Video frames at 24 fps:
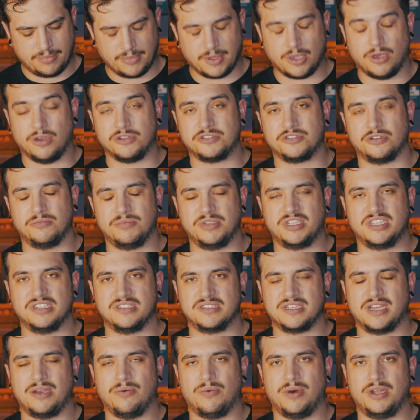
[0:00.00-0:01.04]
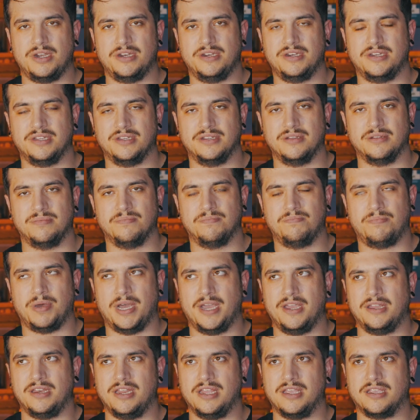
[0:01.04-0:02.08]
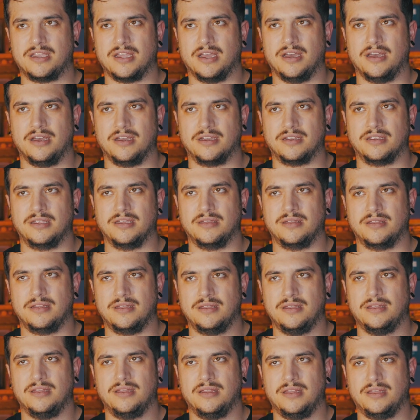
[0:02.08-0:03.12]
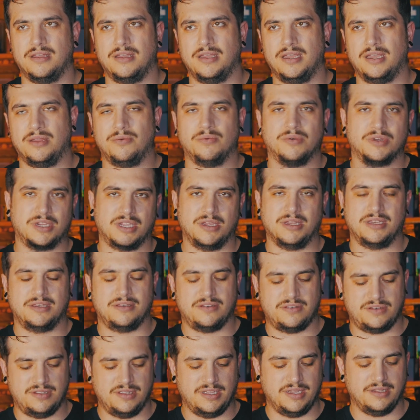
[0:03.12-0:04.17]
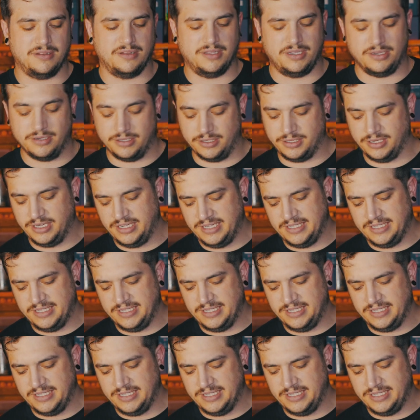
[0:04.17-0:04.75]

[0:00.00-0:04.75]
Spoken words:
also because I wanted to buy an ACOG, and we'll get to that later.